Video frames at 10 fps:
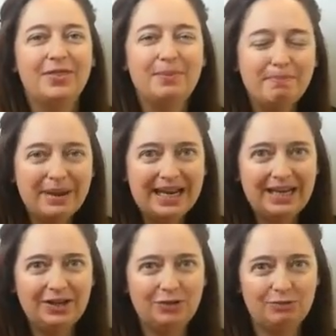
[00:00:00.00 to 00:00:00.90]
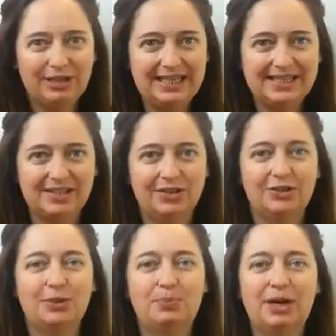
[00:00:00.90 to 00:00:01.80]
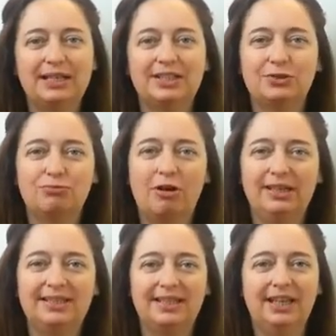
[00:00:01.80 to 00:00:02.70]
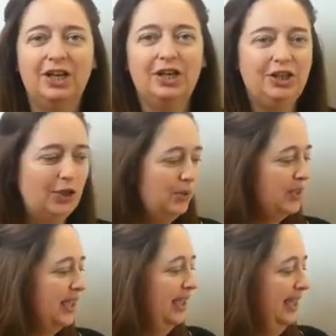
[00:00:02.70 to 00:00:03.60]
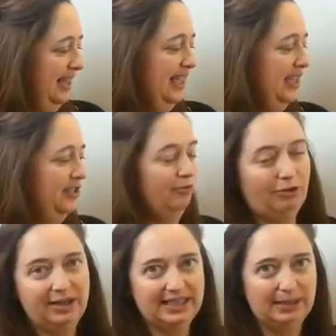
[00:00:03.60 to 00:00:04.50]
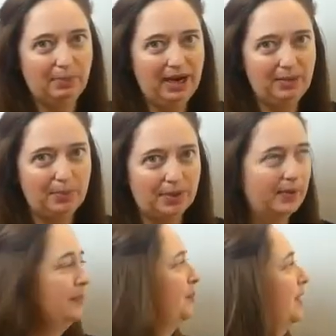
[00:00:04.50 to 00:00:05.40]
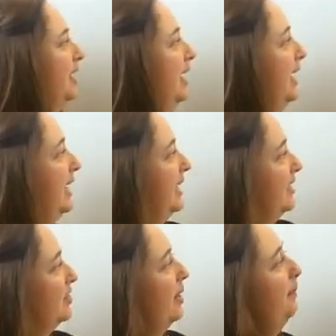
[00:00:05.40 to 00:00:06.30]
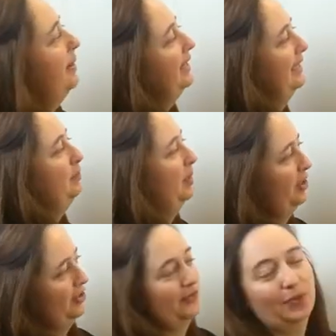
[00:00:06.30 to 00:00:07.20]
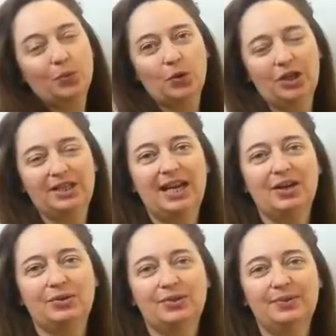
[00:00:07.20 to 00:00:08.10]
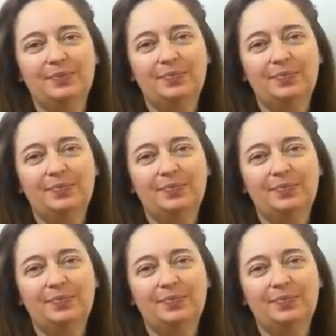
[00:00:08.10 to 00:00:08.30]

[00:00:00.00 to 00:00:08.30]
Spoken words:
The main reason to practice writing using this writing paper is mainly because of the word count.